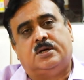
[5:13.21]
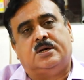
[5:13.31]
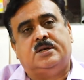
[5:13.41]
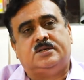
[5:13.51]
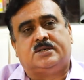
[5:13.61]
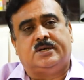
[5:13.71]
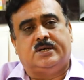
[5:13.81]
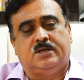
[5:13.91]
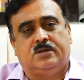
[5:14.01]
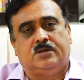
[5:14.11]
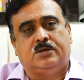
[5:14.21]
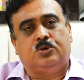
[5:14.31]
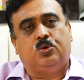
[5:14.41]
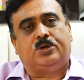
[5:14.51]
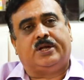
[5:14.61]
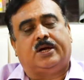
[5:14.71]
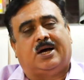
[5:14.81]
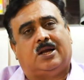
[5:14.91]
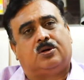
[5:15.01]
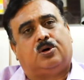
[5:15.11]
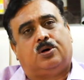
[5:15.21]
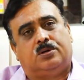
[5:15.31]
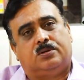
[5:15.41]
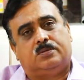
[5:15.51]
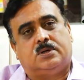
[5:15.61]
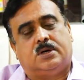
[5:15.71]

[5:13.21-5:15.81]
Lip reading: initially you take alcohol